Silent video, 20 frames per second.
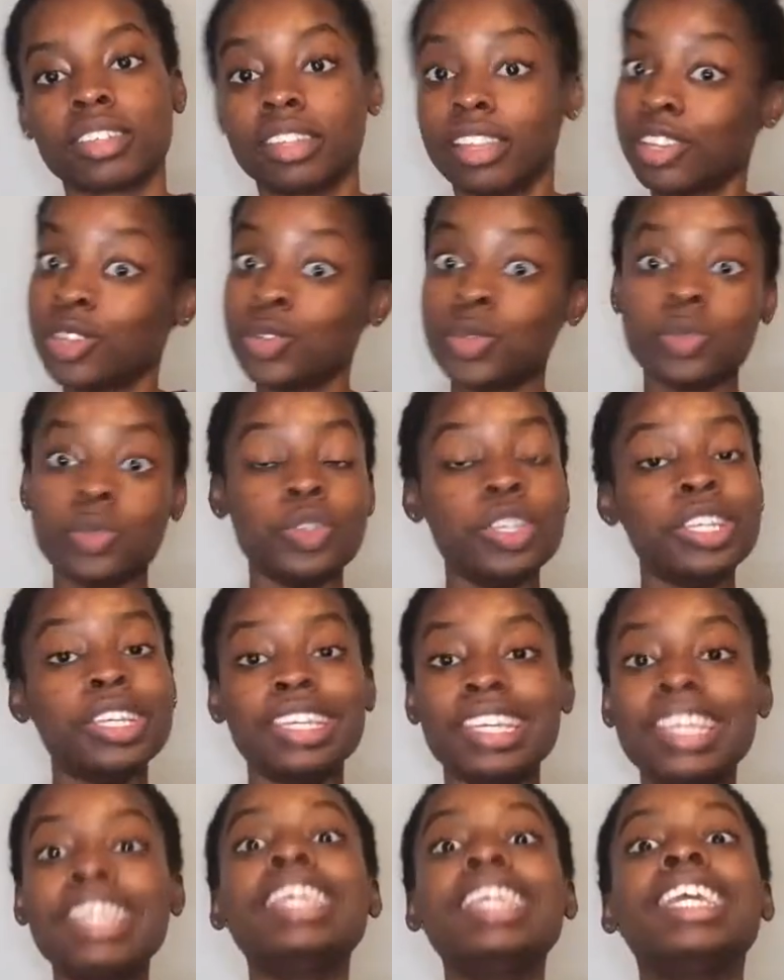Now, you
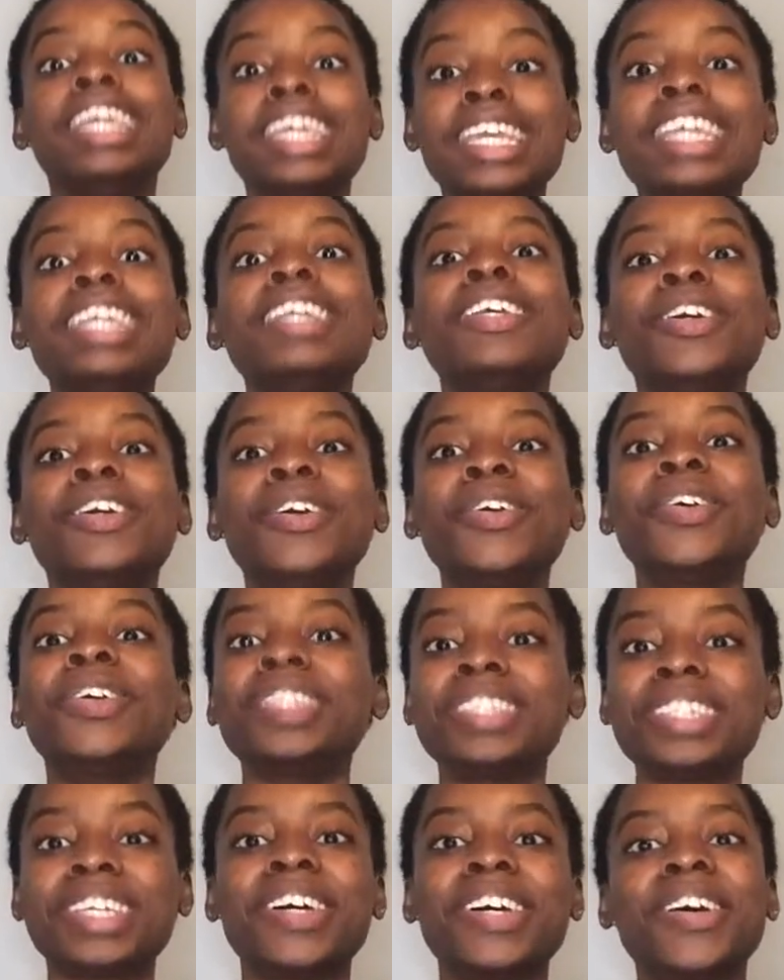
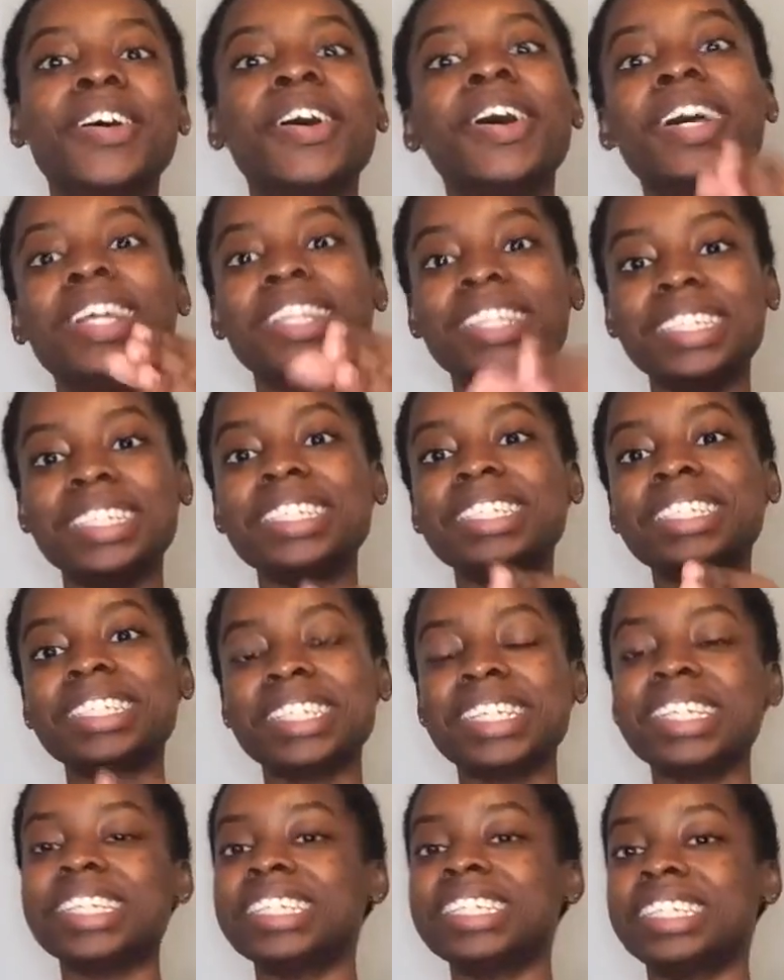could tell this
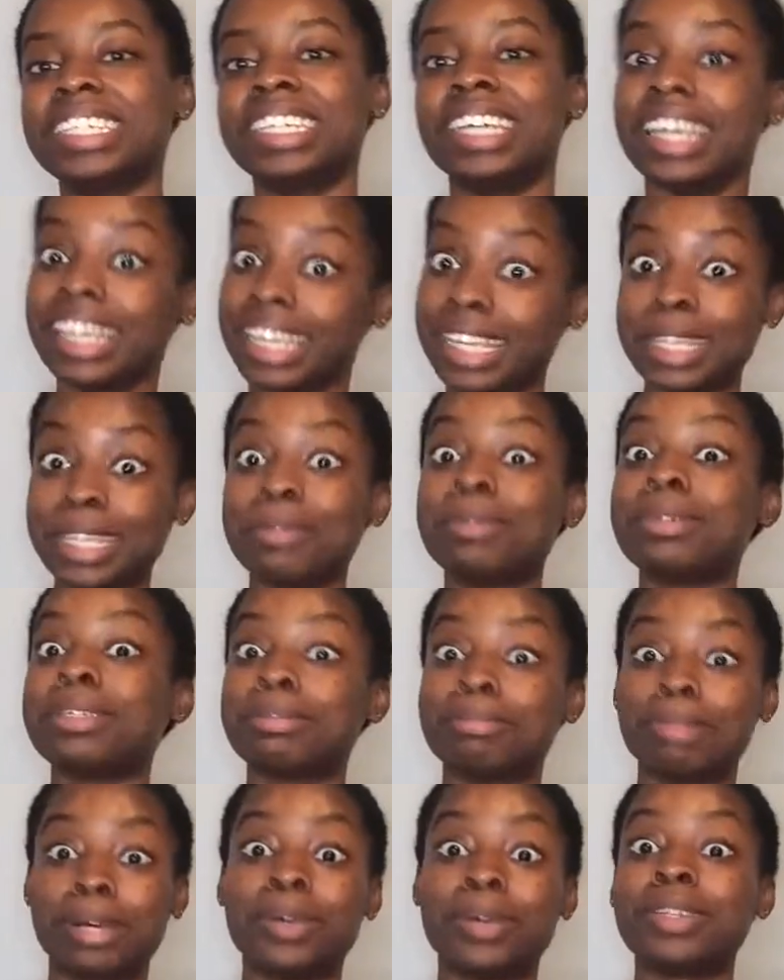nigga, he was
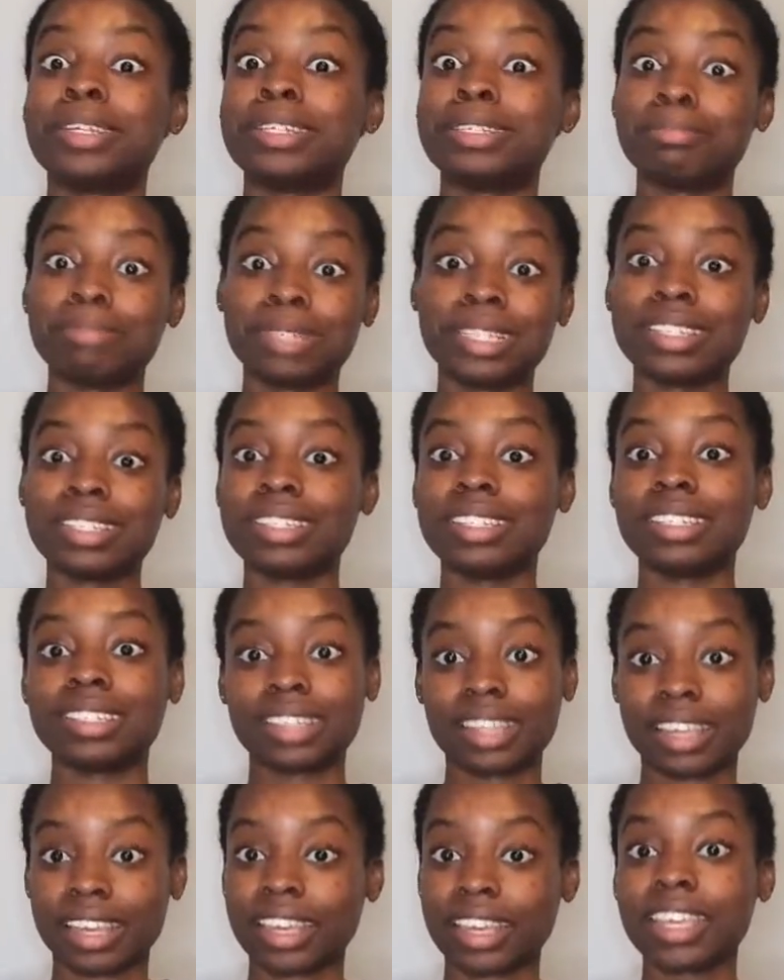about his business.
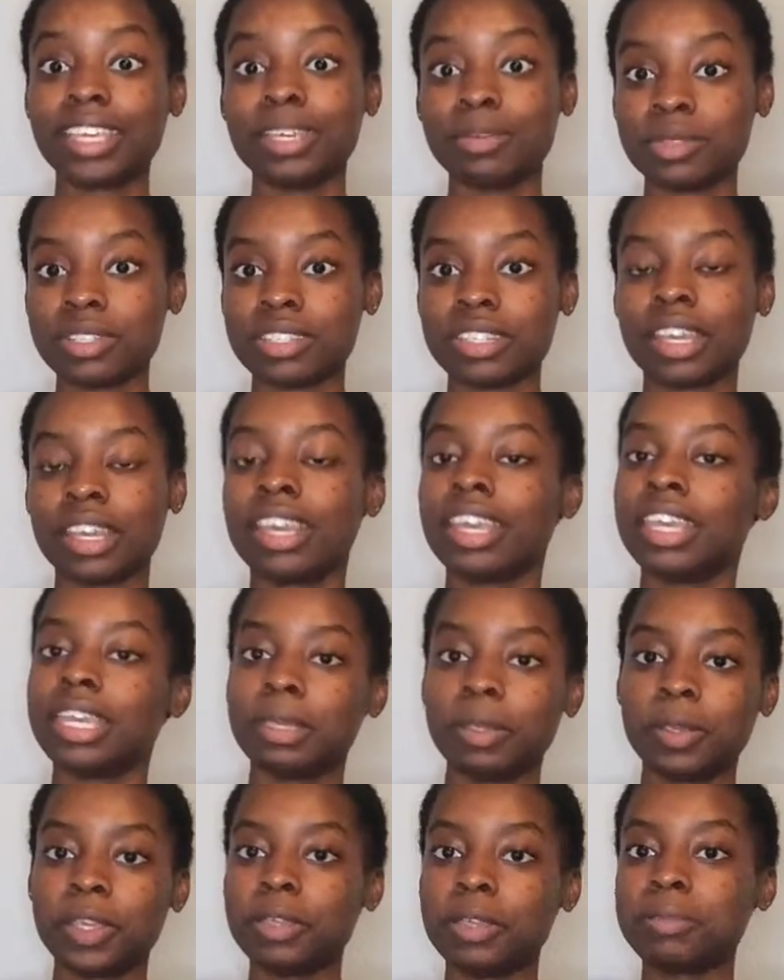Like, he
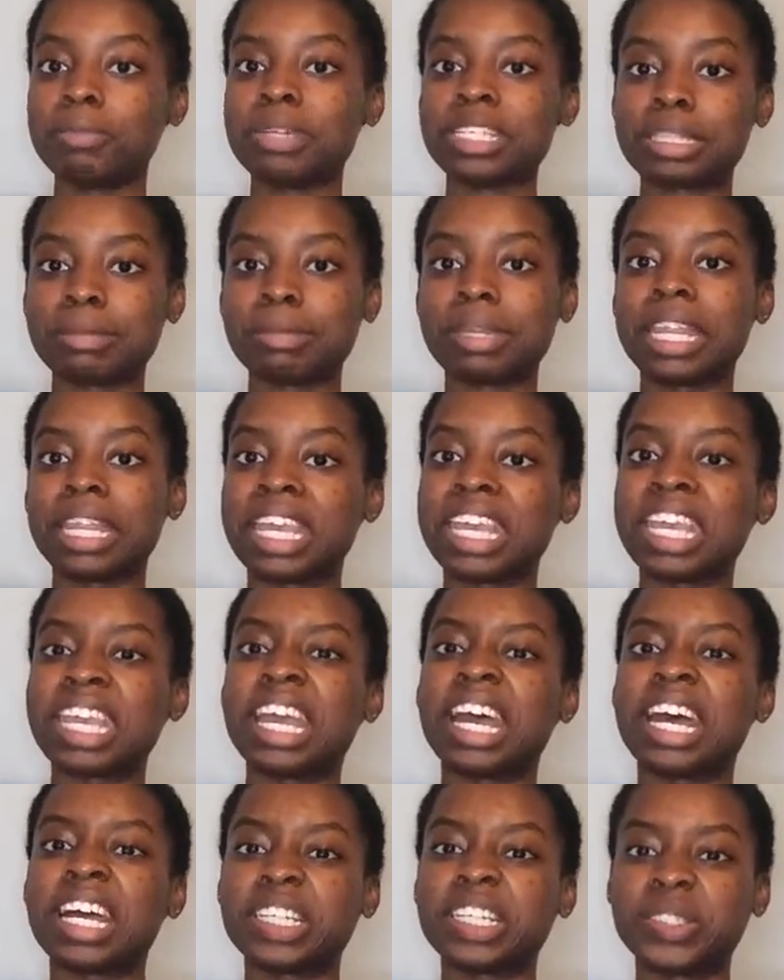must have been the
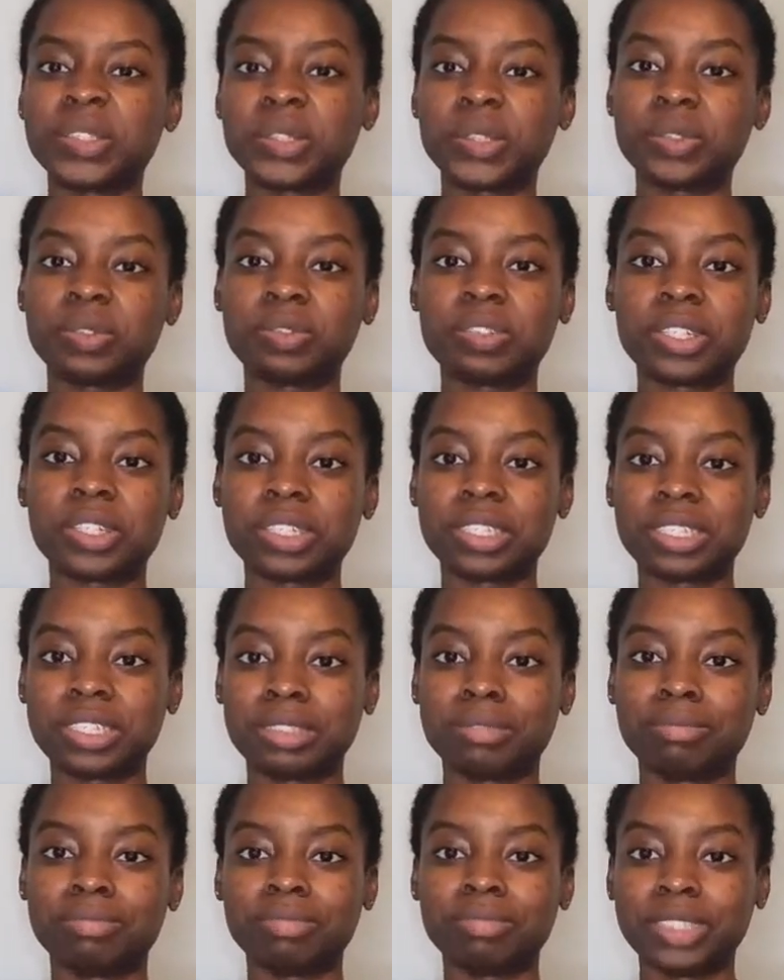head honcho of all
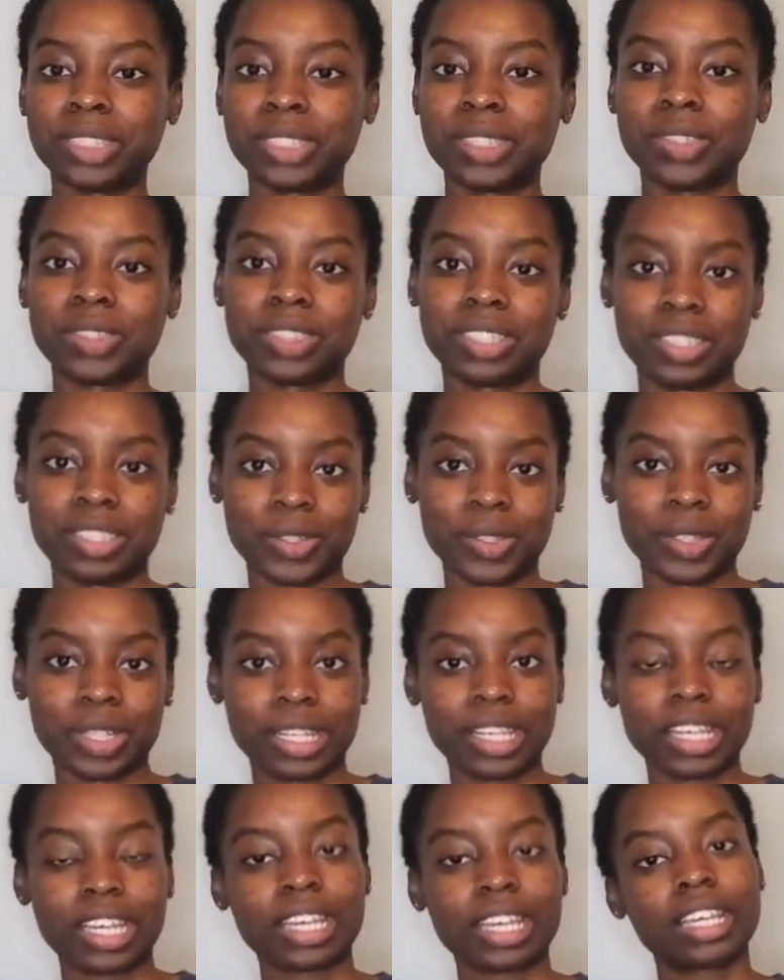them, you know, the little
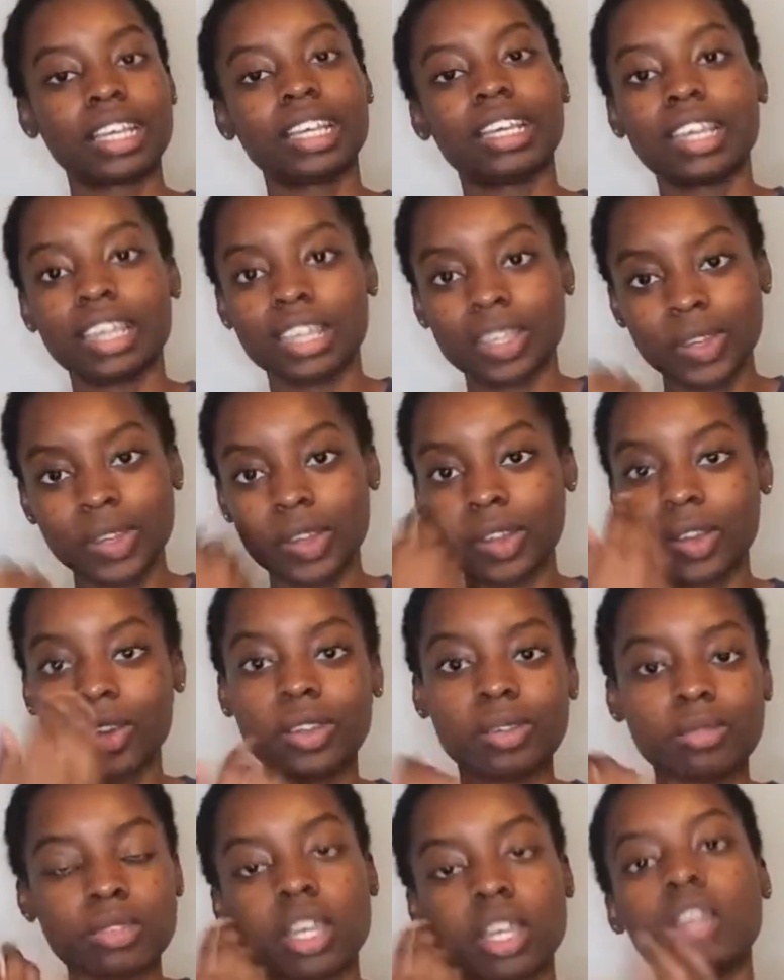clique, you know.
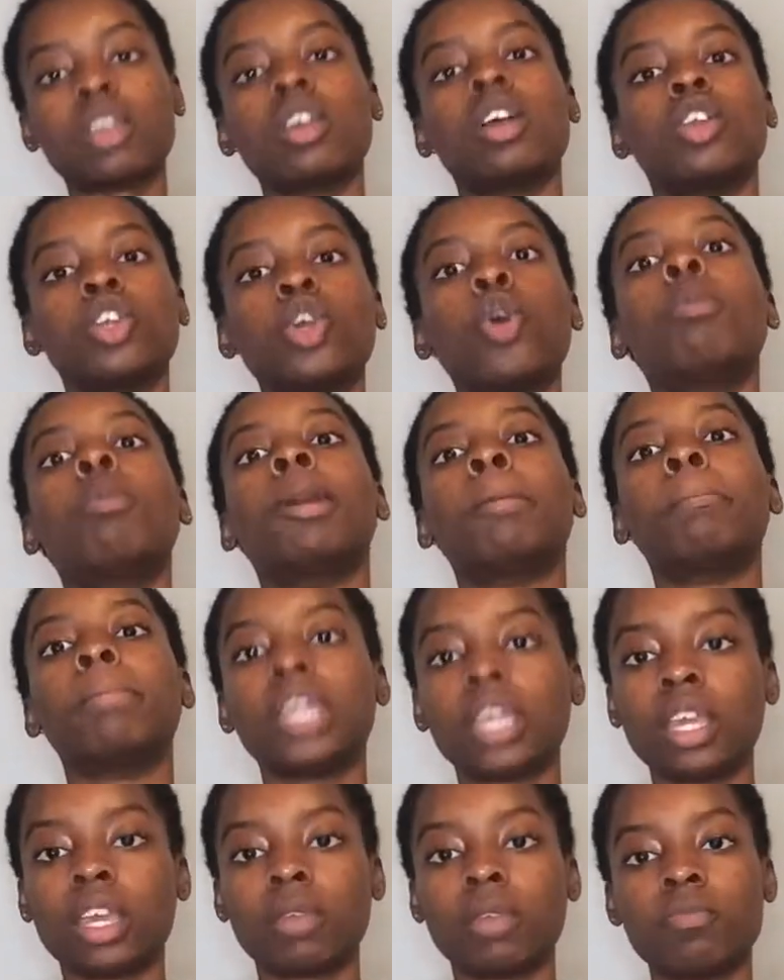He was like, yo, my
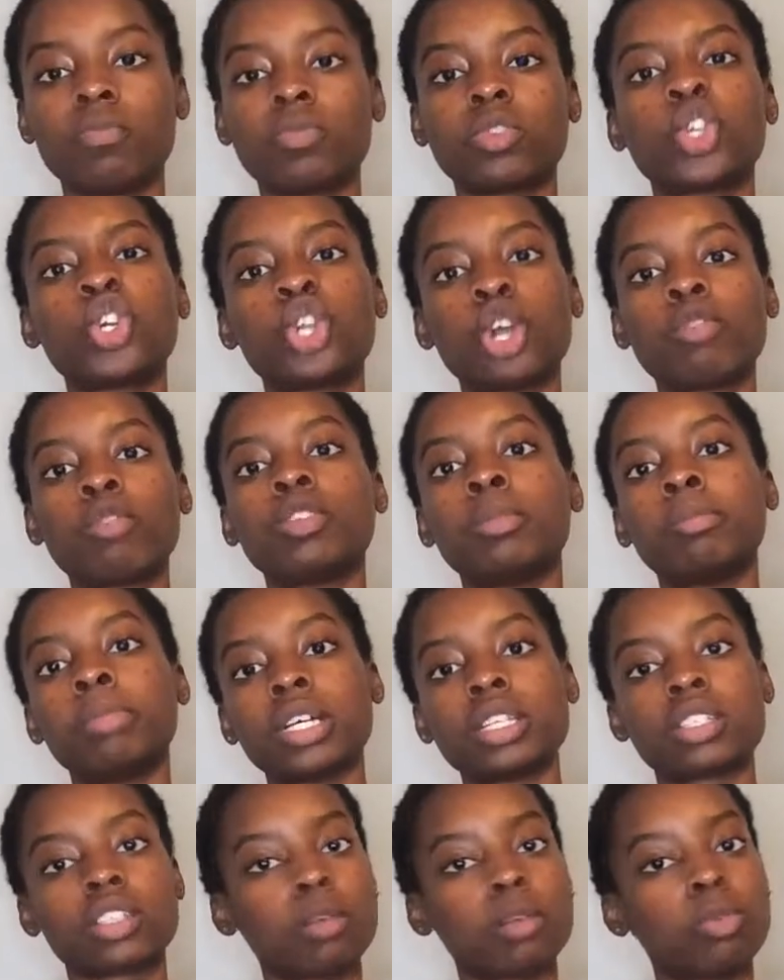man, get off the
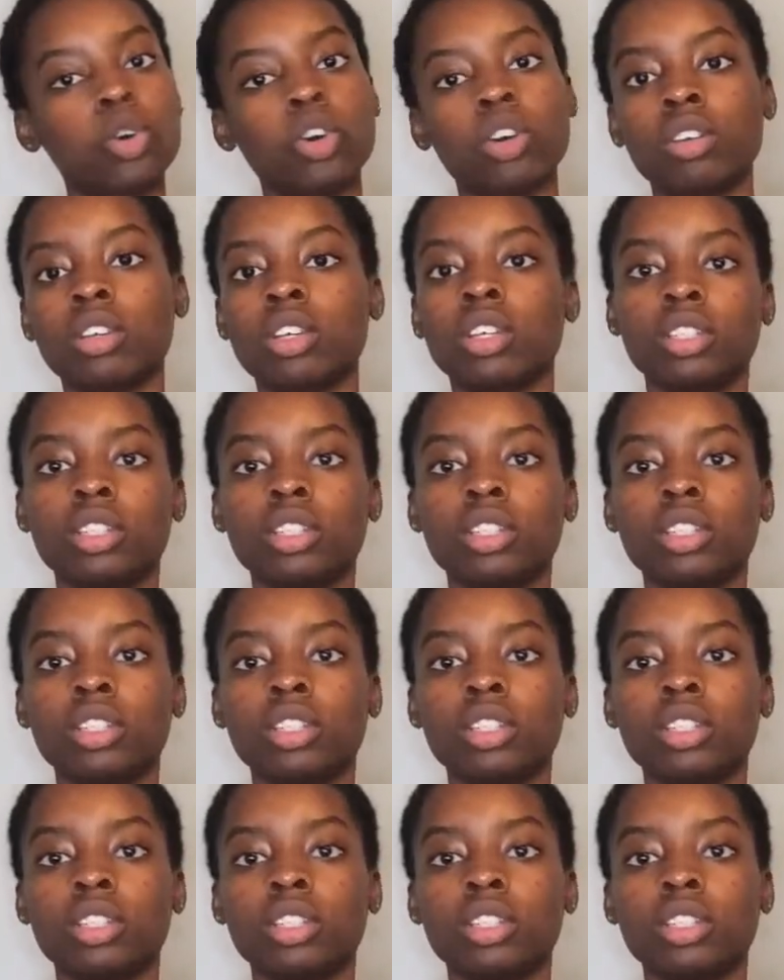bus, come on.